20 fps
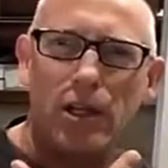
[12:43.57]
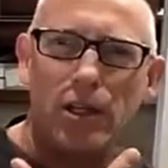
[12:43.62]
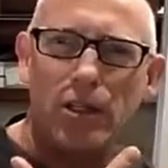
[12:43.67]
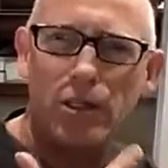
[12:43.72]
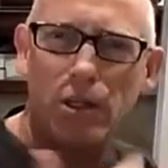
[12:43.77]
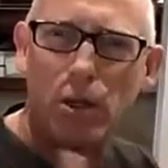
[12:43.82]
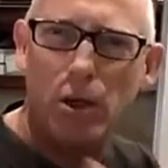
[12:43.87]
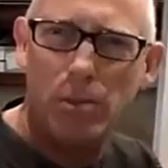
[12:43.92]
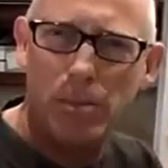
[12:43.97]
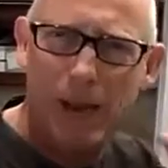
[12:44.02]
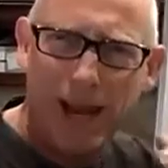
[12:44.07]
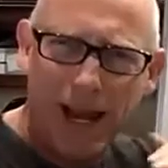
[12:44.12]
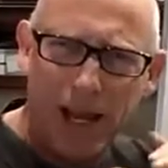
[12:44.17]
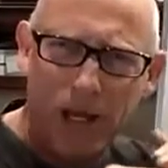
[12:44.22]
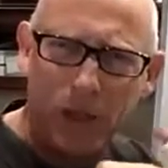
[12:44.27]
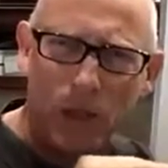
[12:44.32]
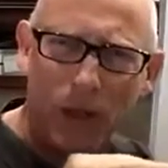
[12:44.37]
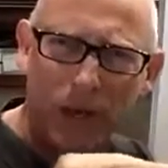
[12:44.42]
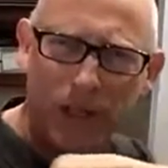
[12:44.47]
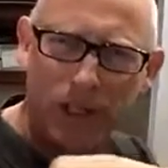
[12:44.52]
So a
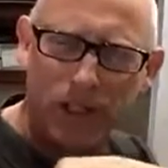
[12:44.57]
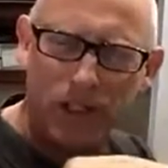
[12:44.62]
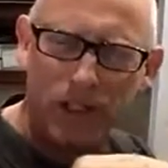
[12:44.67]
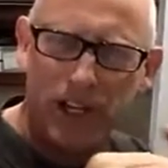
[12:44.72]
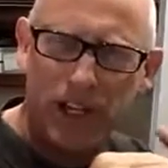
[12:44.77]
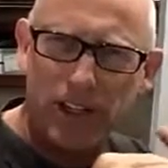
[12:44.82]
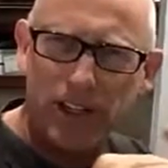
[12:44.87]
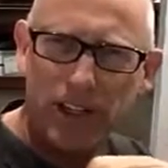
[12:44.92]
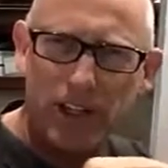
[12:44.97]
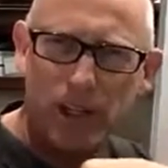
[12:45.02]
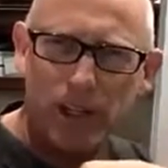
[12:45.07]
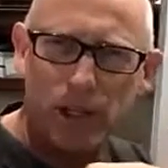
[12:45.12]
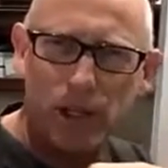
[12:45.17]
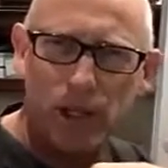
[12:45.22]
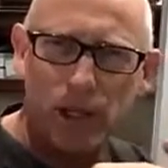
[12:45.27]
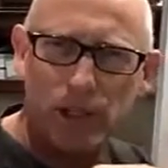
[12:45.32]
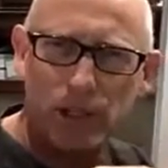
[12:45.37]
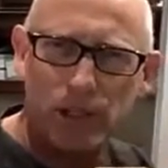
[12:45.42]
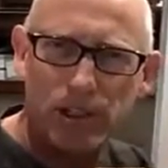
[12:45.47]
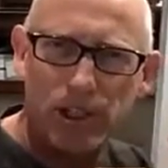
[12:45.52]
bad way to say that you're
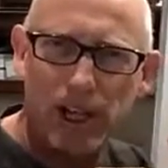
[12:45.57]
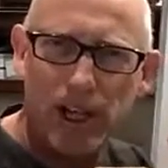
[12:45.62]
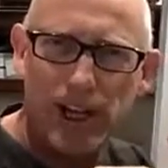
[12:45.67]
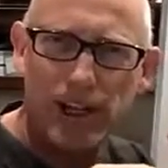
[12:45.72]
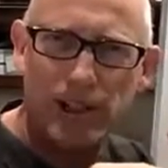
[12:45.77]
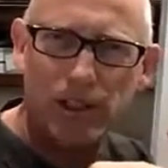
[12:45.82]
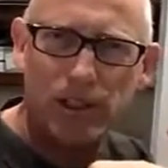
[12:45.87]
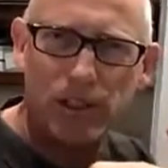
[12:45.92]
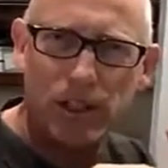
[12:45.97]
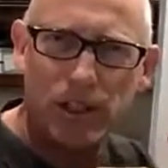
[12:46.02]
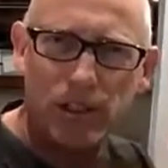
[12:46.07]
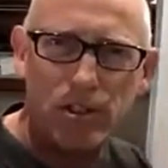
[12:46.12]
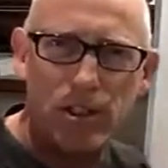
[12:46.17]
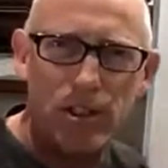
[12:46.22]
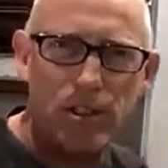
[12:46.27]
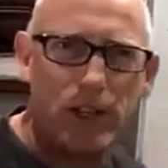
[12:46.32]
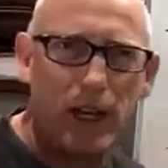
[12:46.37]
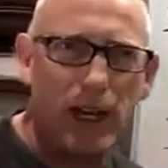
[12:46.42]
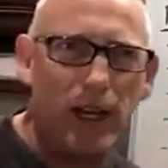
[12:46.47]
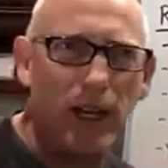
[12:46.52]
good at science is
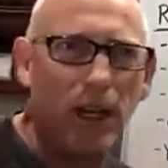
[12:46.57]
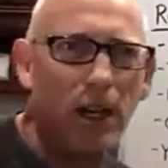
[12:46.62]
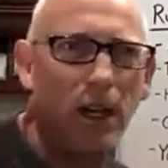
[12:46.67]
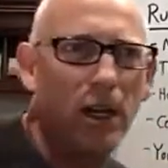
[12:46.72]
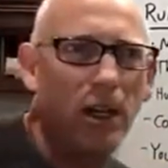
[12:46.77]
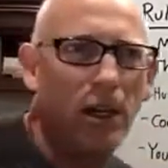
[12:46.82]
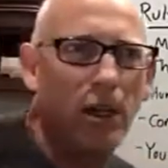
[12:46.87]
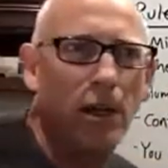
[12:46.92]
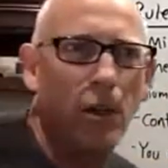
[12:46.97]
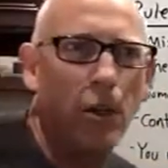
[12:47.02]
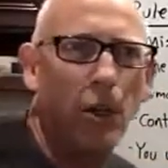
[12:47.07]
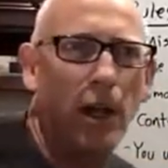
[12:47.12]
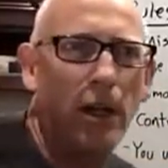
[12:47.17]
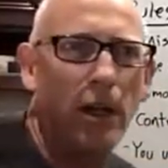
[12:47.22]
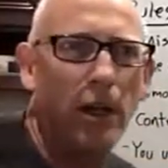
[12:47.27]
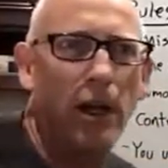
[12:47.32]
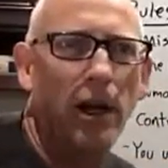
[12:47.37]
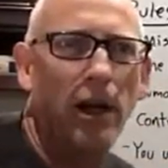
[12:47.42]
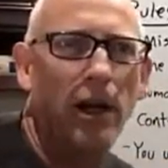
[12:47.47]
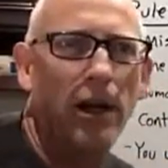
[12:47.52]
to say,
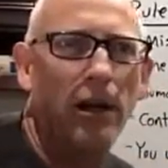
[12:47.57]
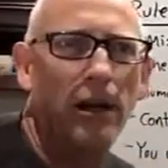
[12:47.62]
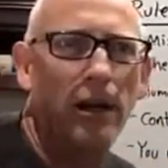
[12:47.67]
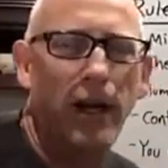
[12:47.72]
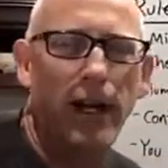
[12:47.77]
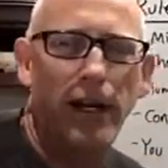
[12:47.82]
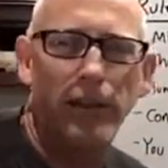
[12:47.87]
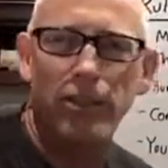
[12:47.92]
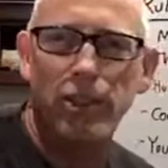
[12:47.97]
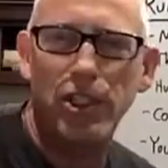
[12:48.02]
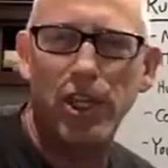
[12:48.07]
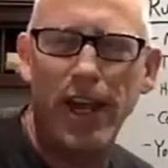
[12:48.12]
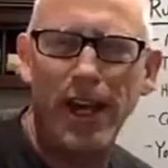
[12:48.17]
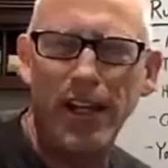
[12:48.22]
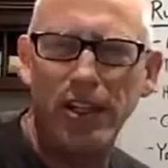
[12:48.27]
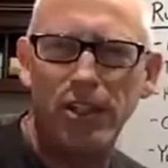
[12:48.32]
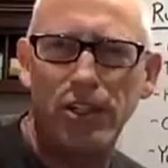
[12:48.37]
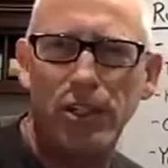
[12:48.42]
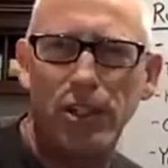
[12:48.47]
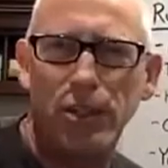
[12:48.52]
well, I have a
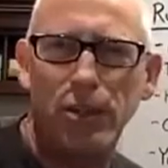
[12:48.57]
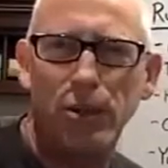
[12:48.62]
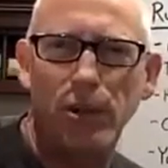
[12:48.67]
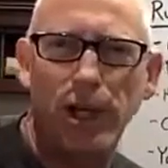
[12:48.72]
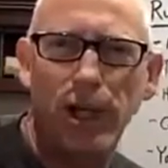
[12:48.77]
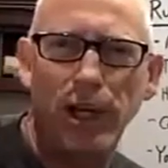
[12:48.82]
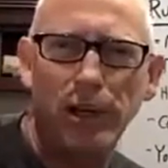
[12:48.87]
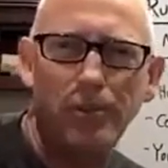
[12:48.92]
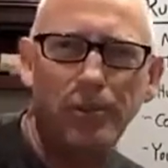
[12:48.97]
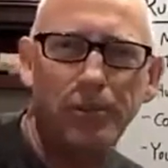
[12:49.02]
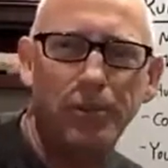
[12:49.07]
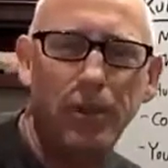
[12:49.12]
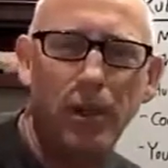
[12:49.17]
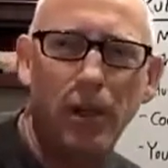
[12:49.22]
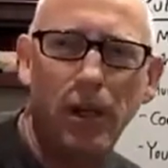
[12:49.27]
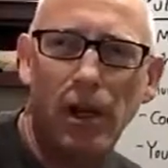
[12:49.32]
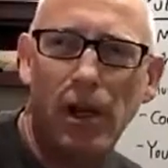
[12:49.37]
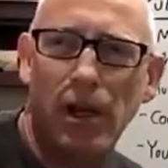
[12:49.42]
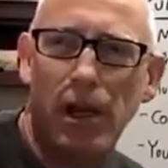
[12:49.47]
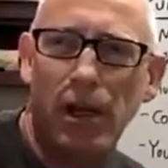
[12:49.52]
science degree,
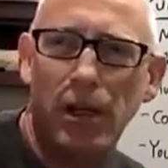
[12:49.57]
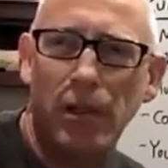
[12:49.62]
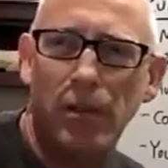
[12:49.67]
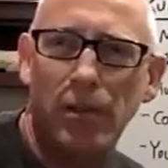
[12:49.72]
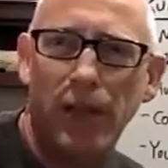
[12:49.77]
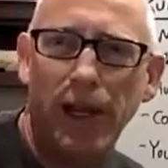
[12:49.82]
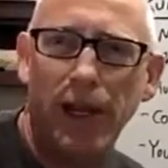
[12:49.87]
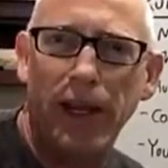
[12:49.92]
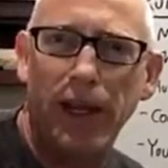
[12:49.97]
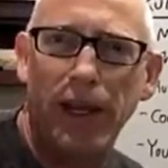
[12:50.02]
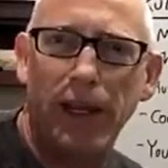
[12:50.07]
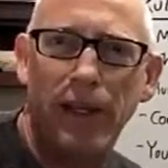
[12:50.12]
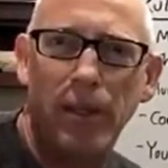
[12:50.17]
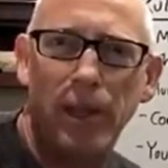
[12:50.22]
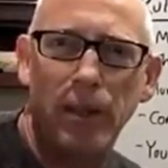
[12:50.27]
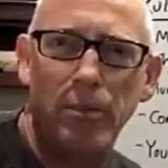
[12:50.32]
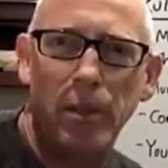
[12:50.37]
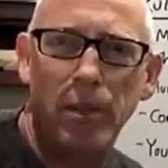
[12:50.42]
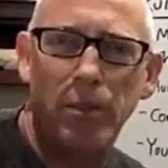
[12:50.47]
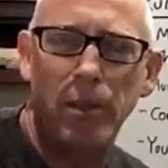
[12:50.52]
and
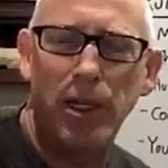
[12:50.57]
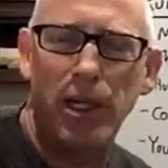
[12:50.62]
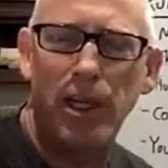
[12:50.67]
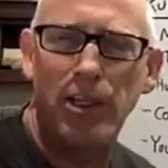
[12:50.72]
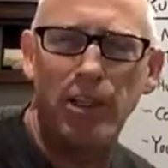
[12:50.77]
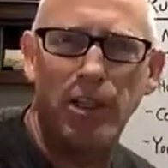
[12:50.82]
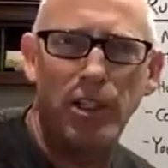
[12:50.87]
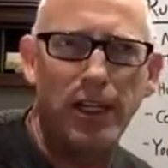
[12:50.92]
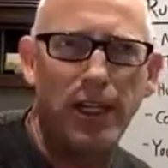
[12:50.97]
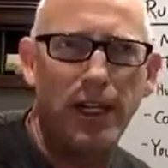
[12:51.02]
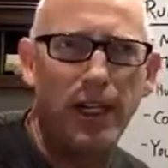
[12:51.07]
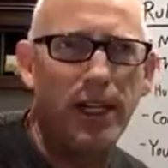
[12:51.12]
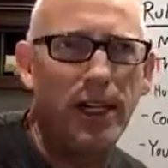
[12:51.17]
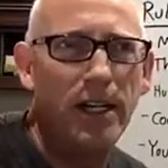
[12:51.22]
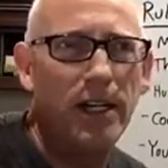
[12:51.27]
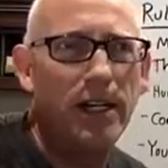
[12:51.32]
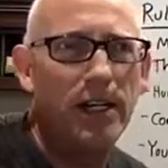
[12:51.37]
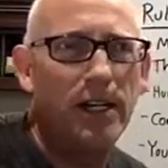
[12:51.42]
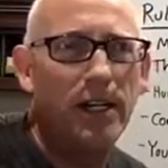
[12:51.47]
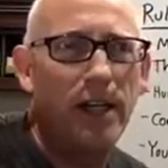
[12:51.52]
I'm a PhD,